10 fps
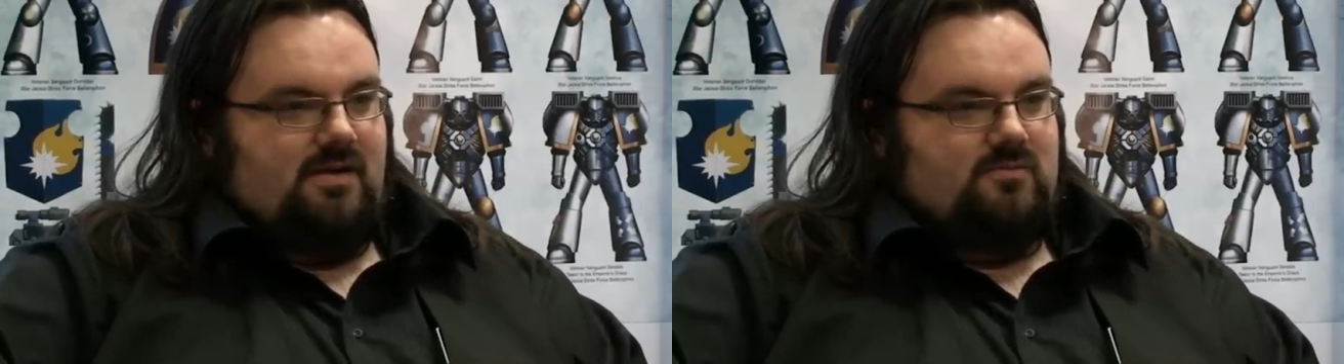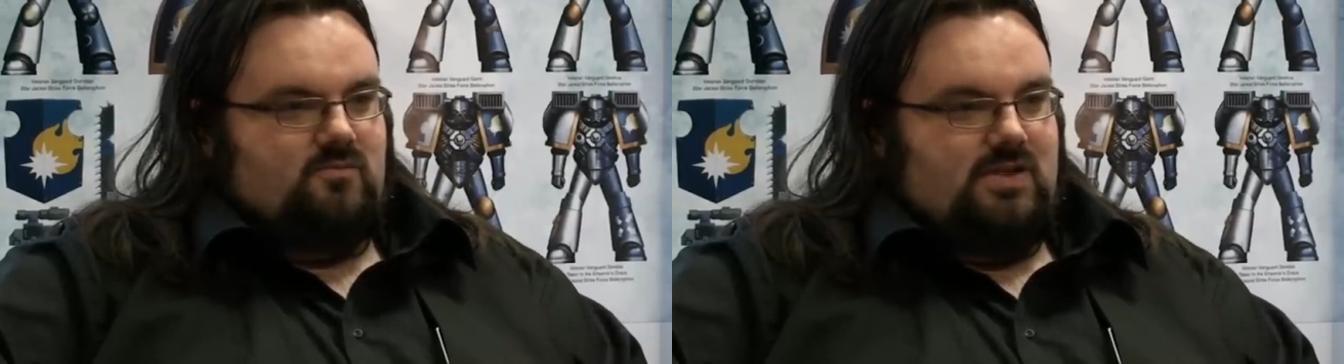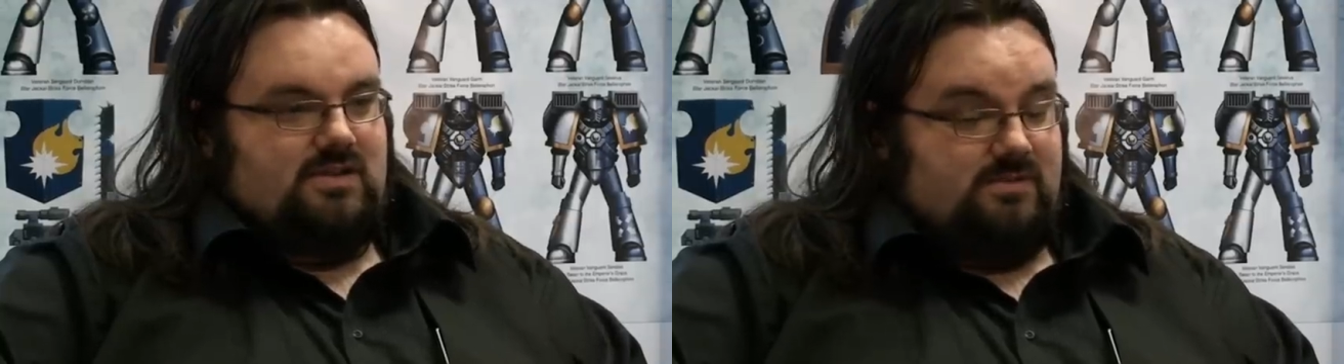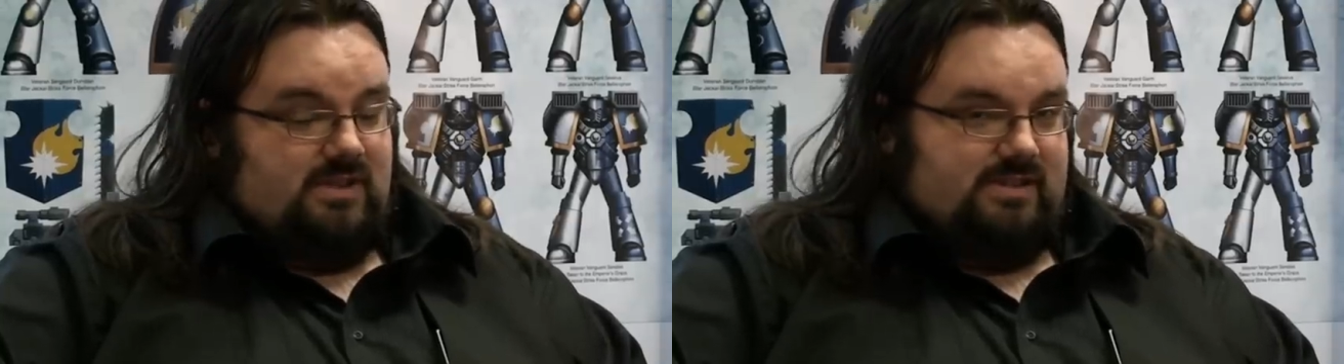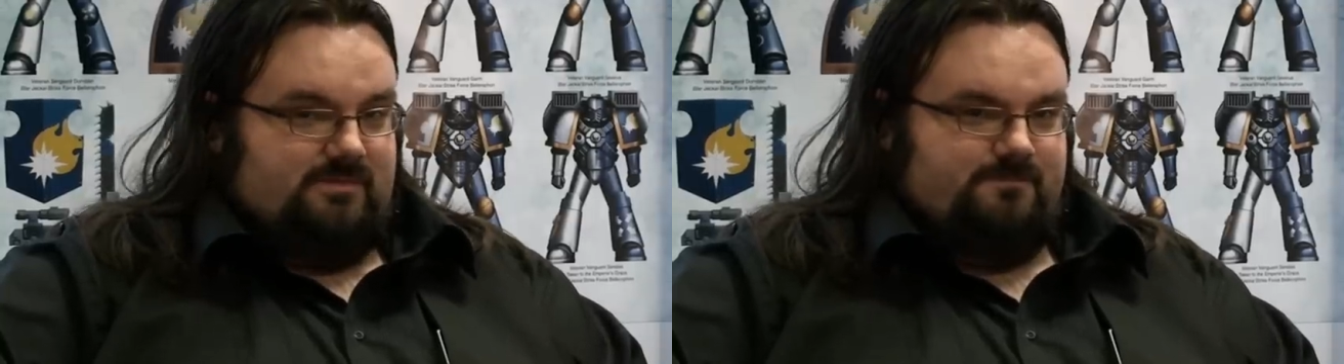Well,
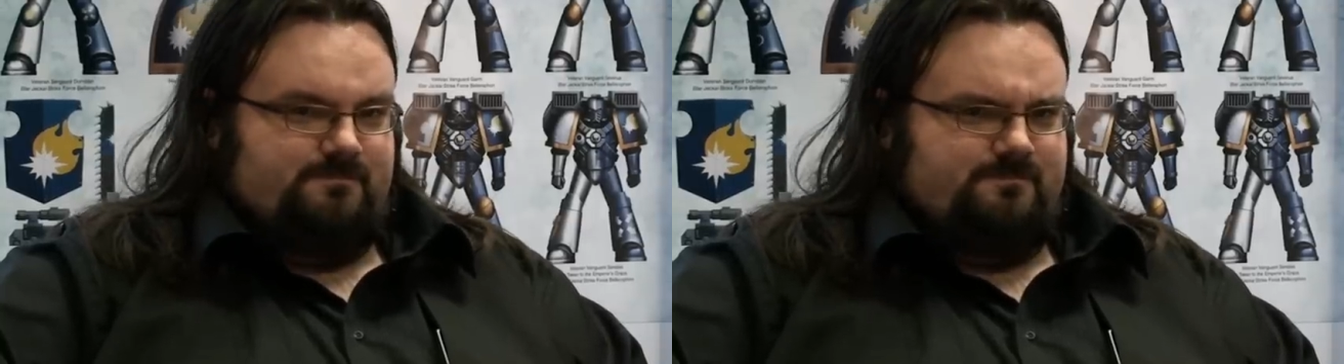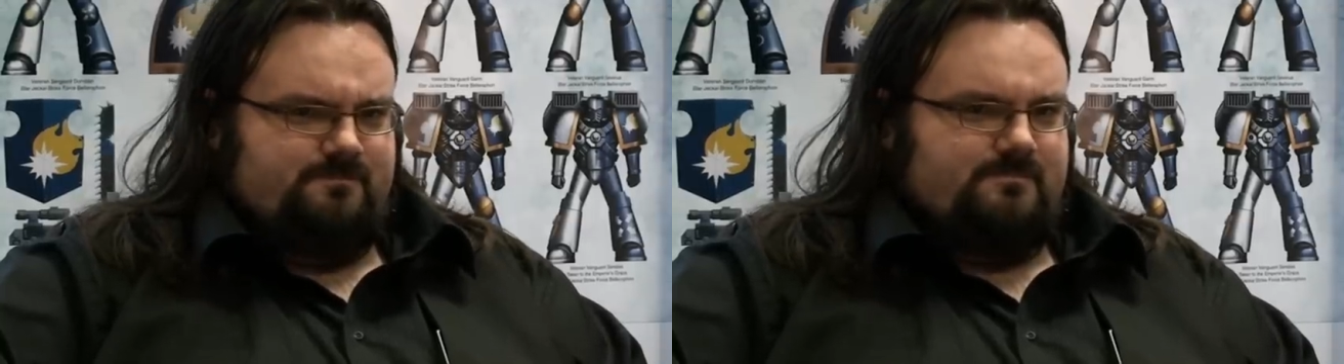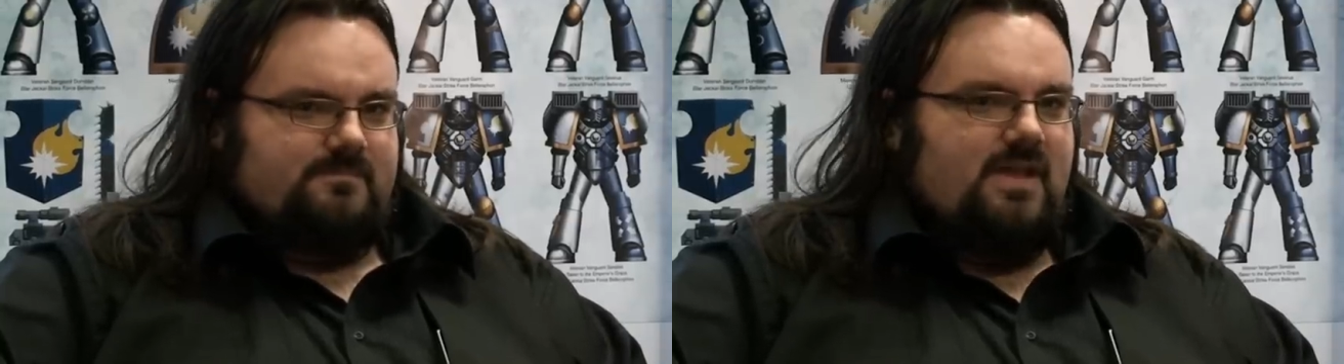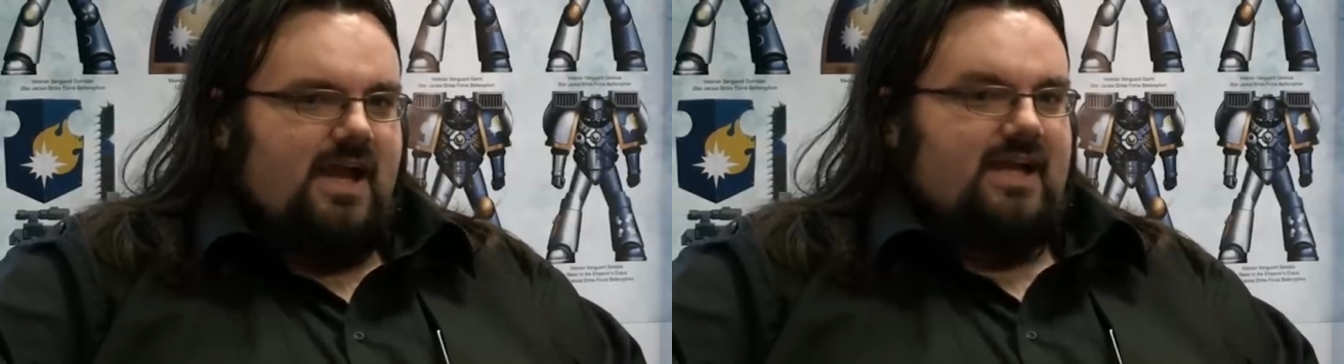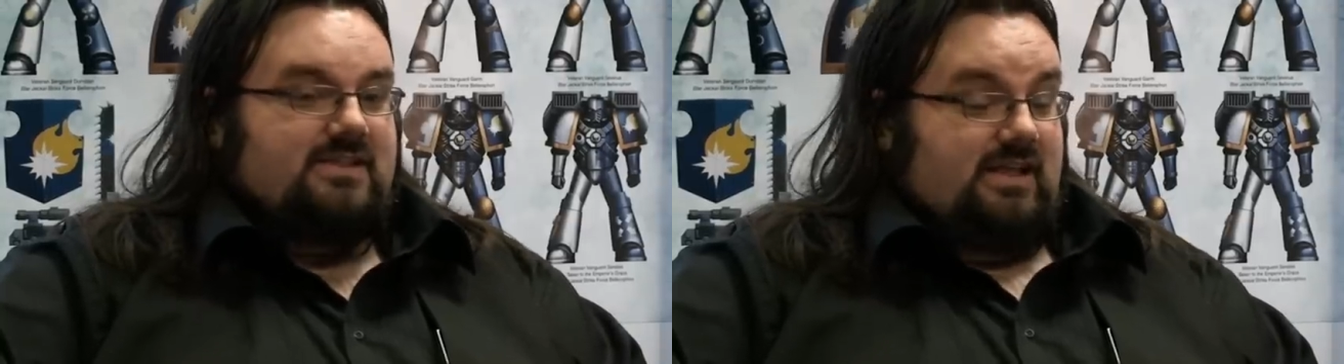
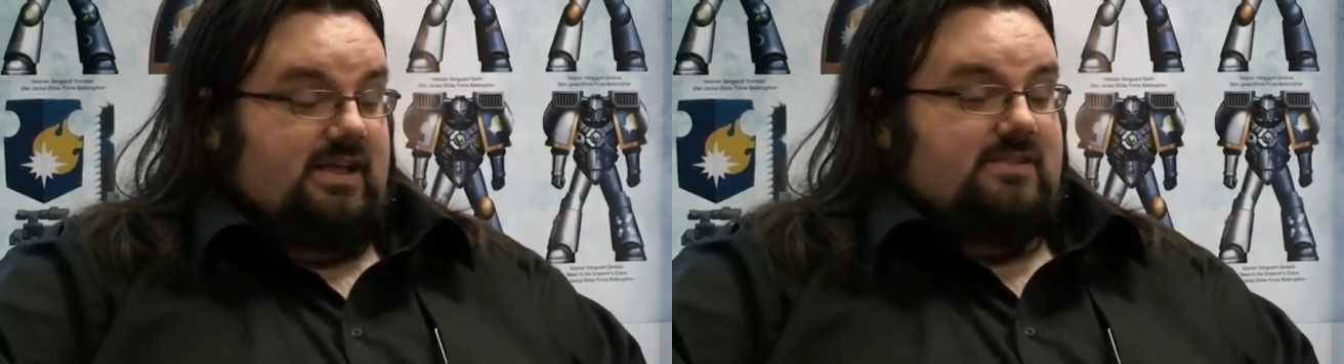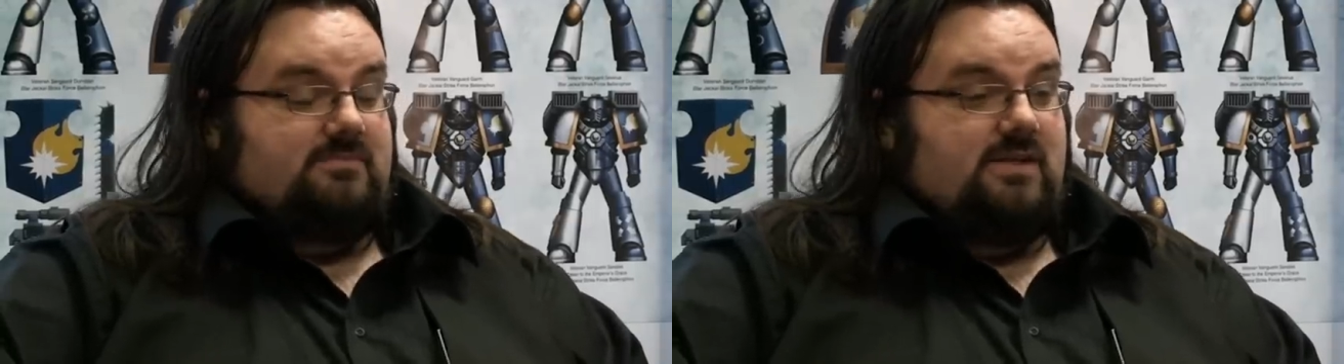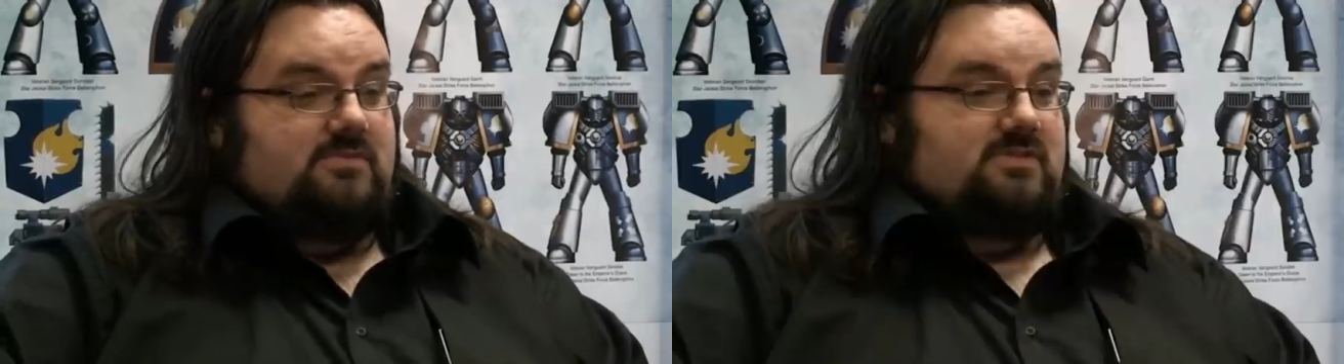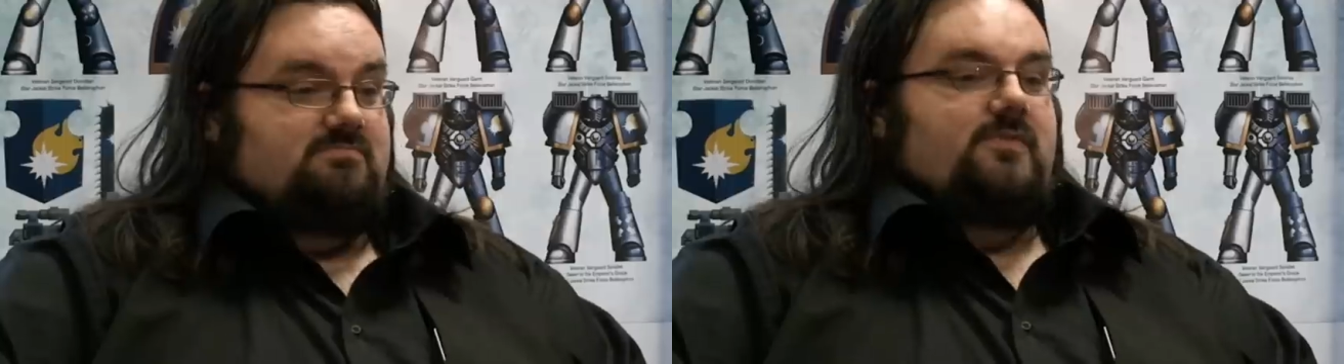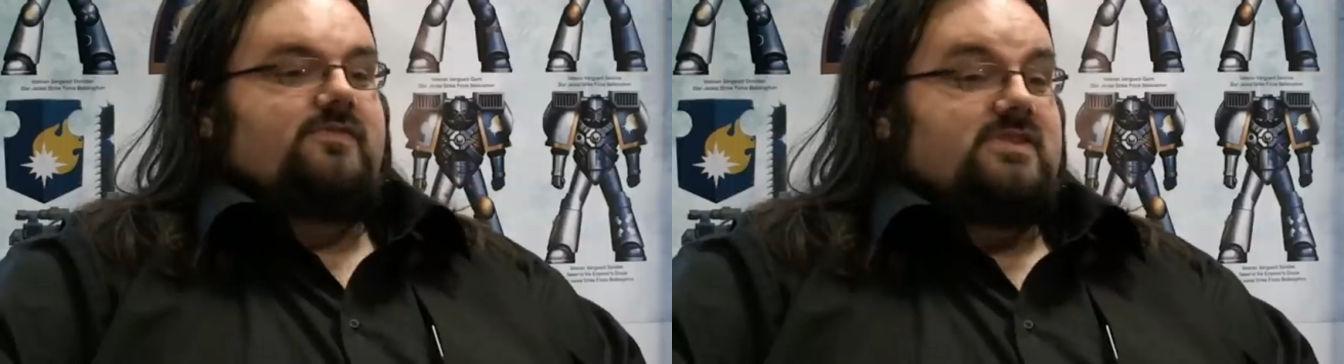actually, it was,
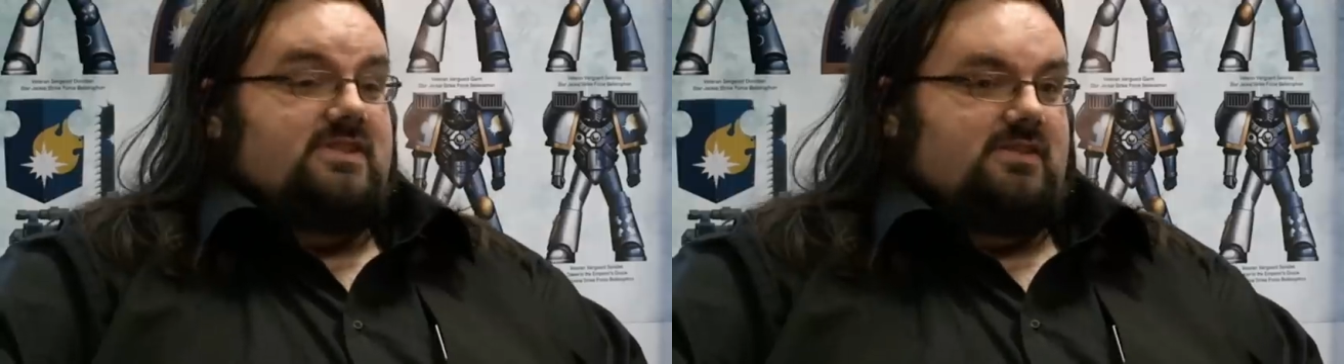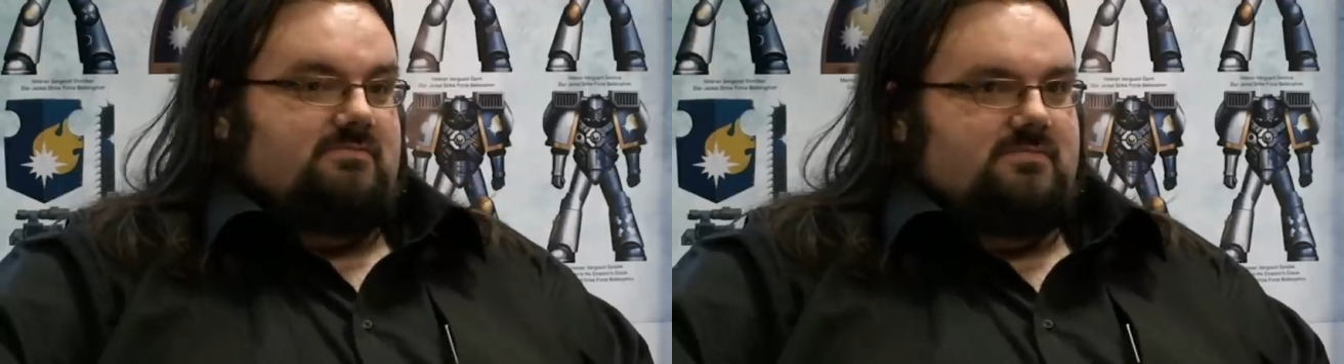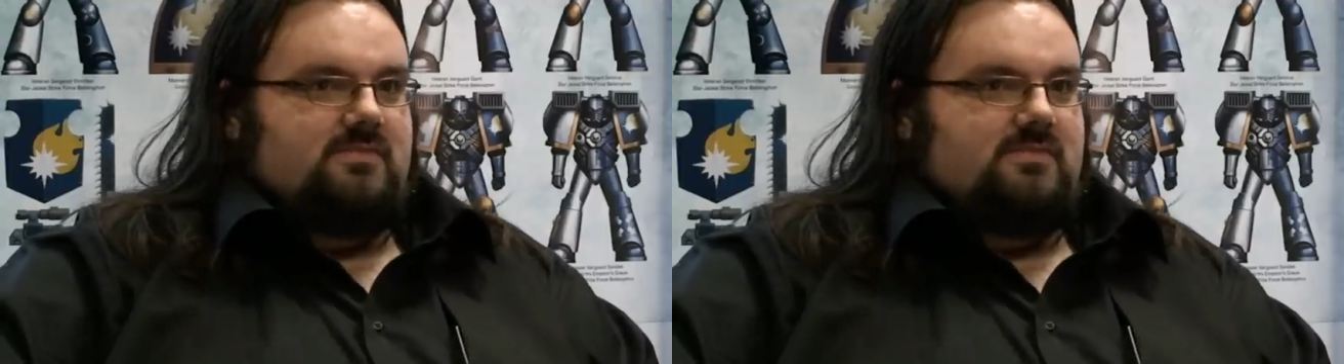for a start,